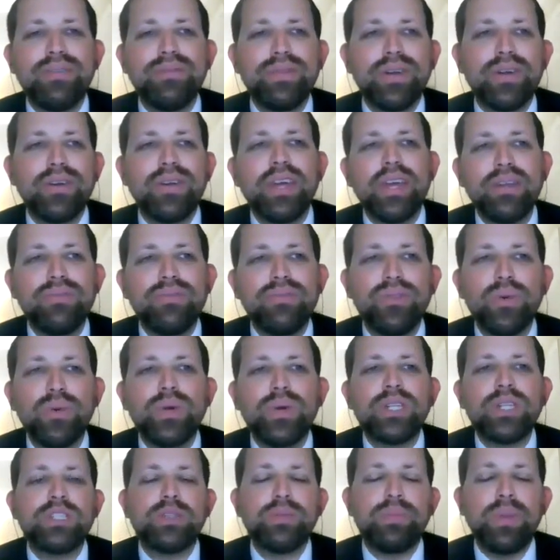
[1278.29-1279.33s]
very
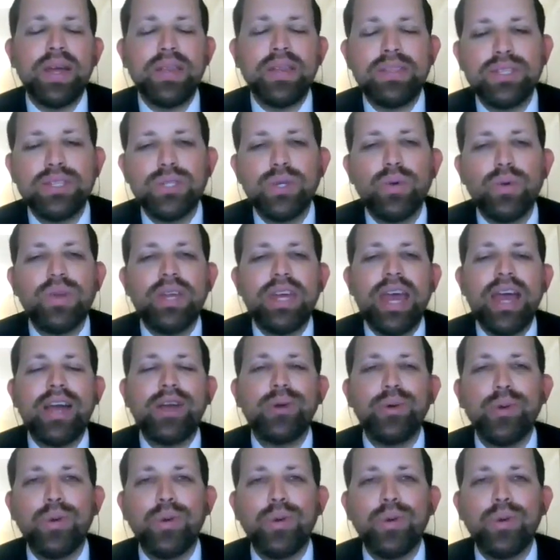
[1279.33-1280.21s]
influenced by the zodiac,